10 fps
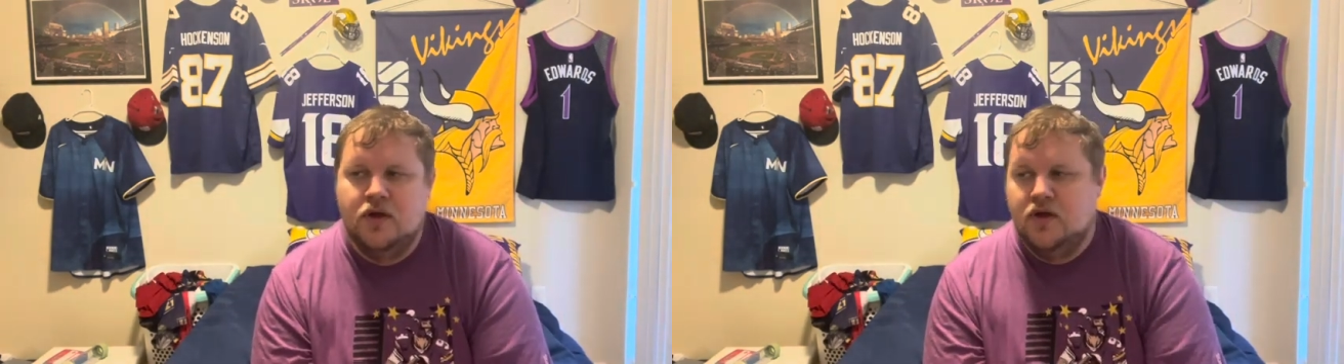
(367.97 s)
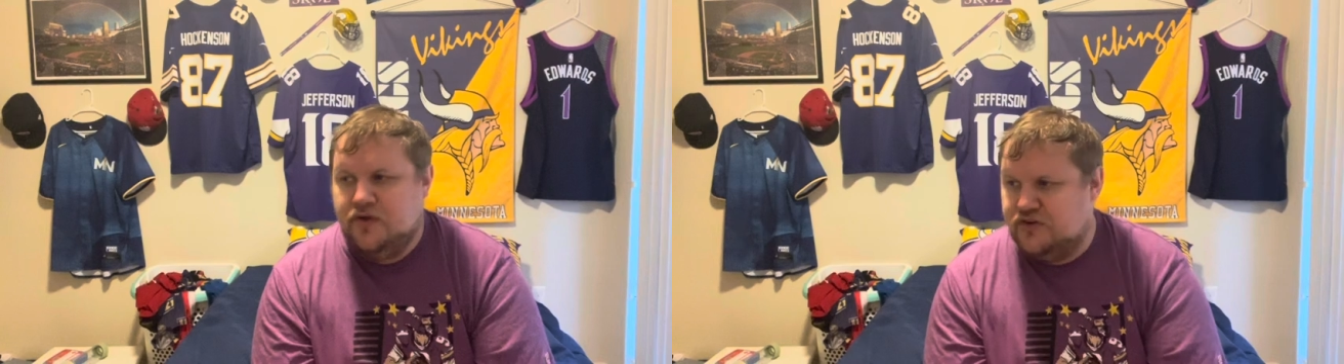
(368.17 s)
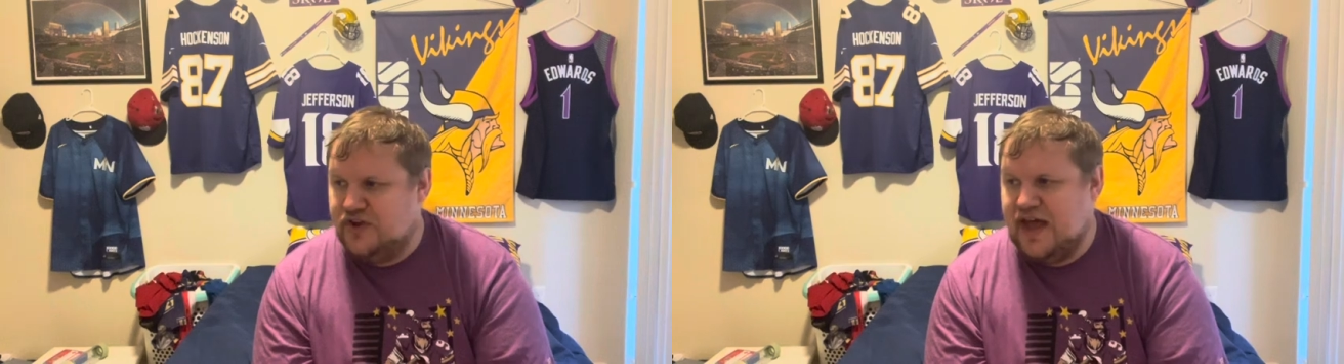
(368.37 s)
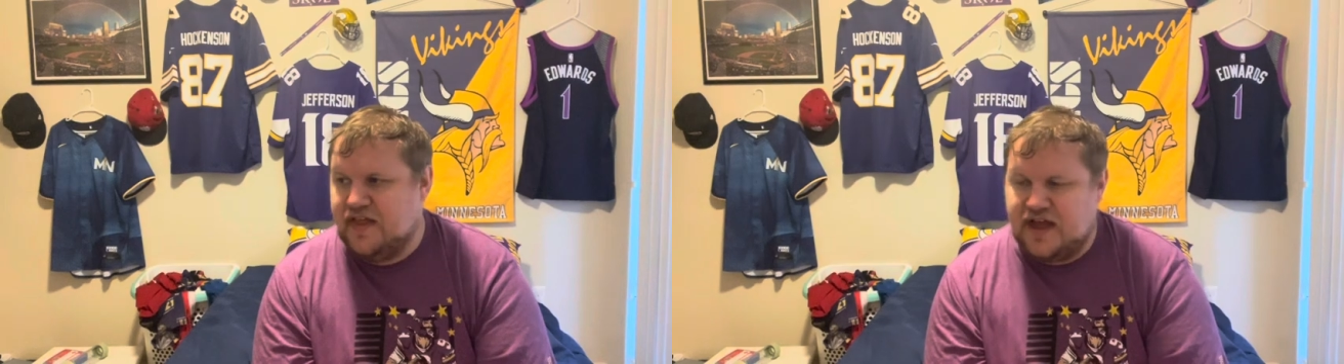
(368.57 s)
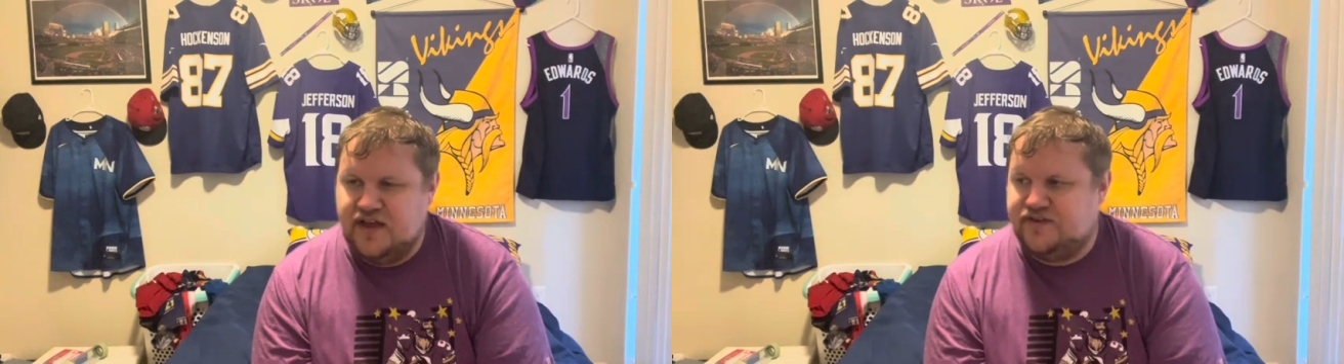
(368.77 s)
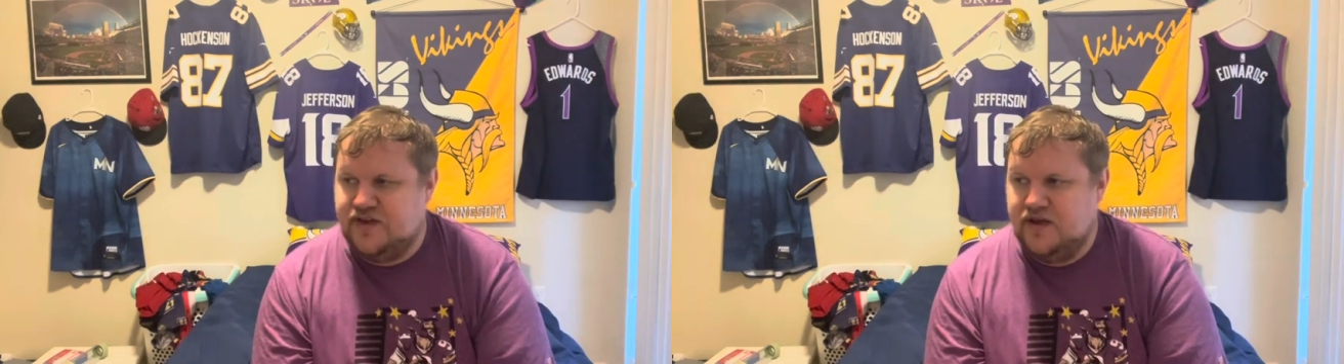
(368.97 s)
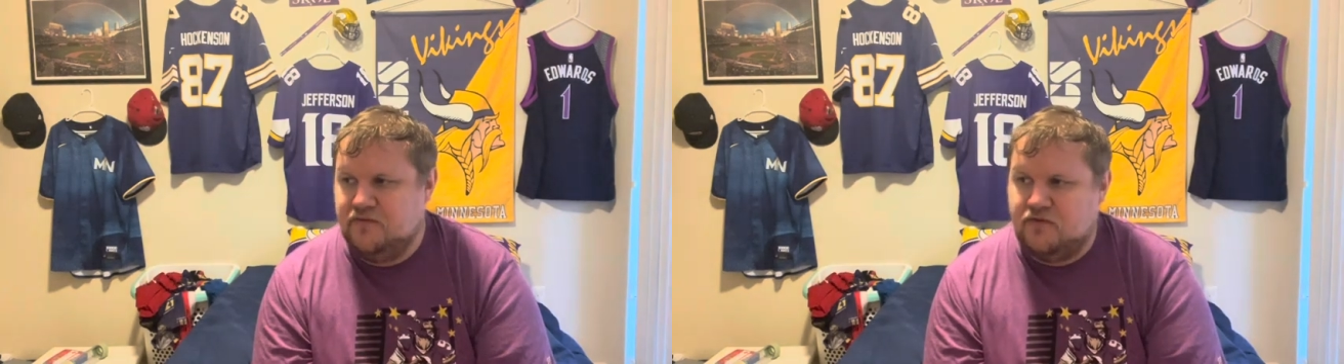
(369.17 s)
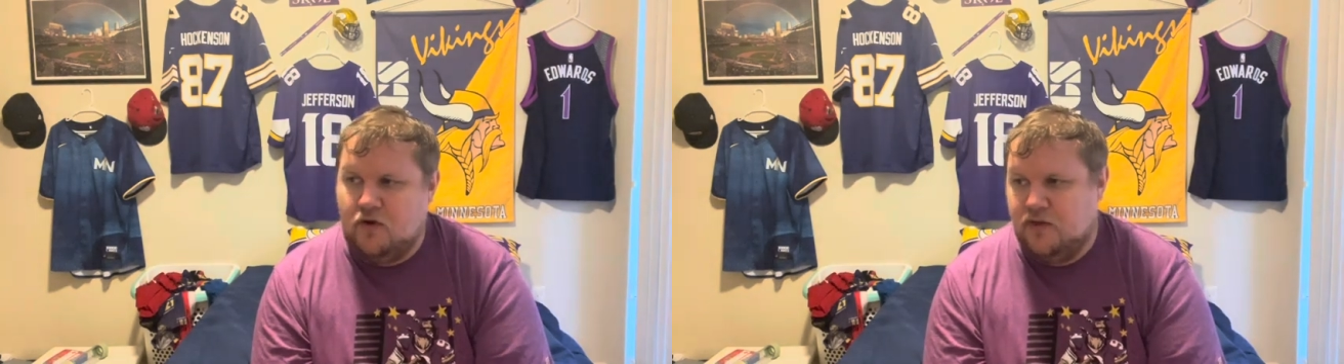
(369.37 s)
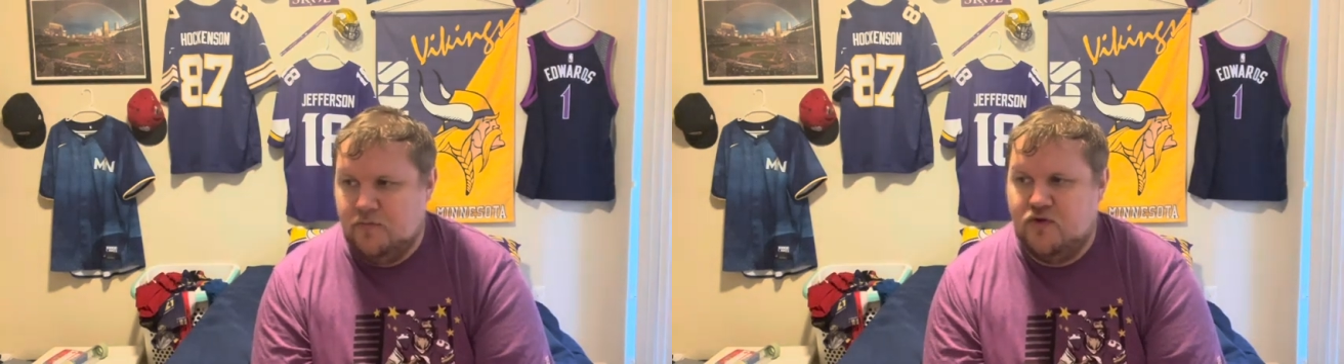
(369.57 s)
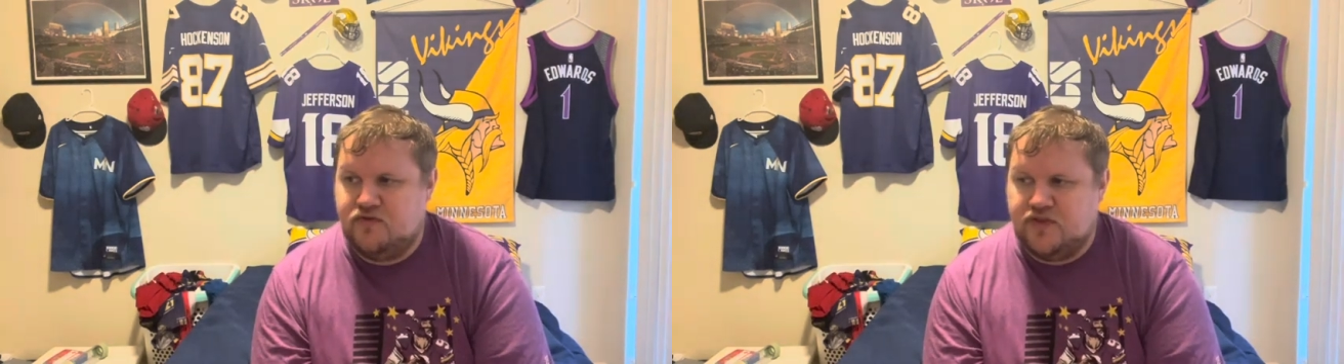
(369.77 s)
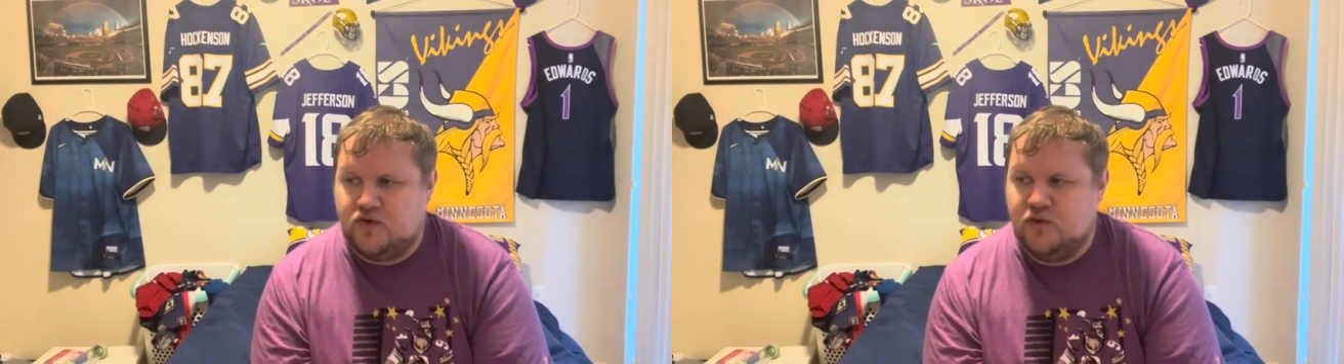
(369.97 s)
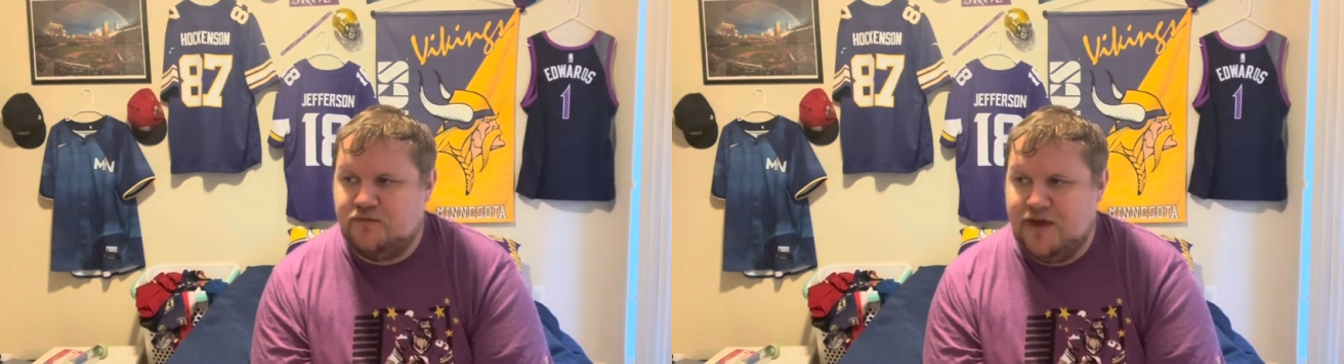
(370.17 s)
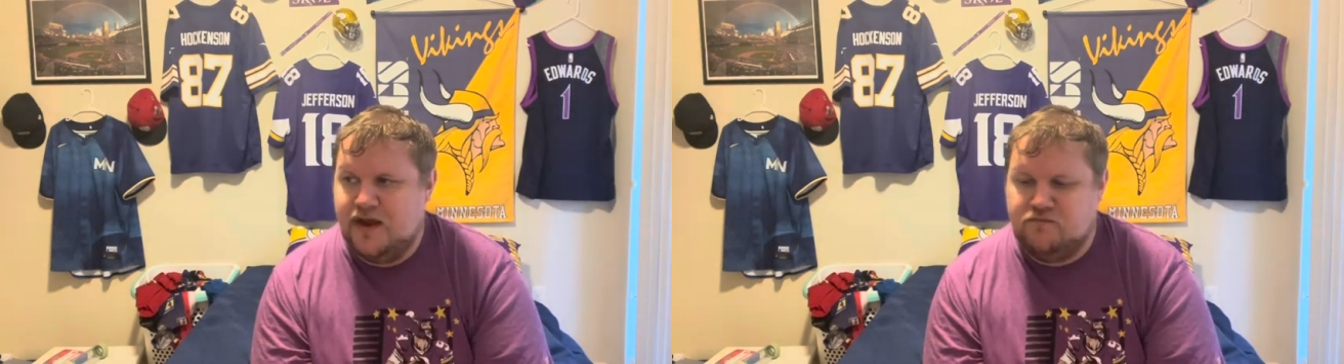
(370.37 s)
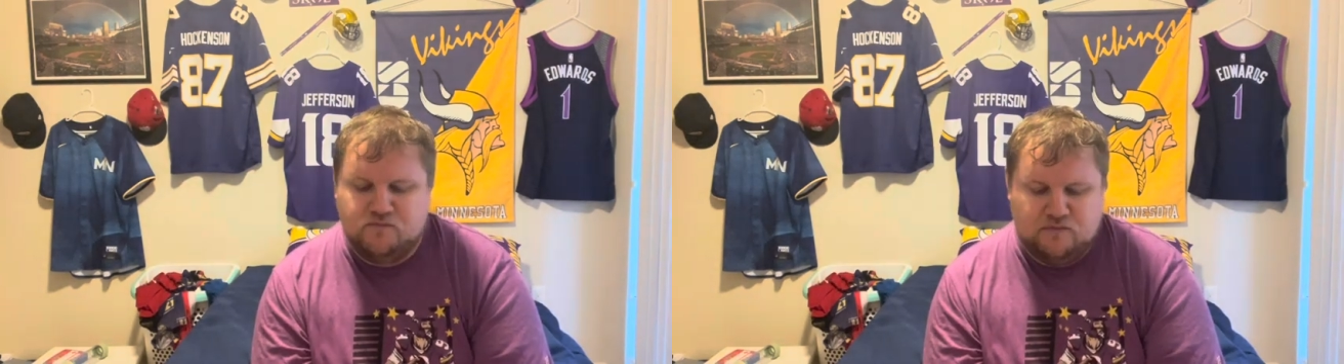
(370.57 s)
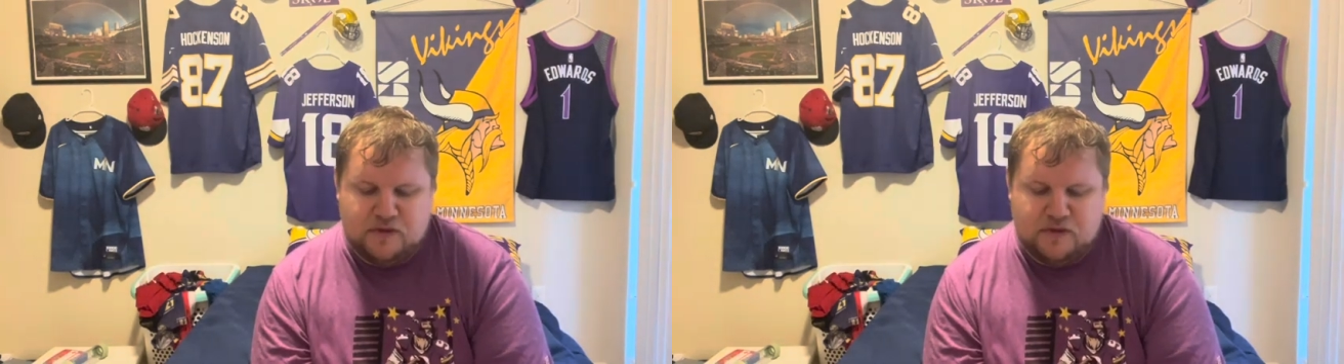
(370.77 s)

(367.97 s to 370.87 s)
So yeah, like I said, the only move the Twins made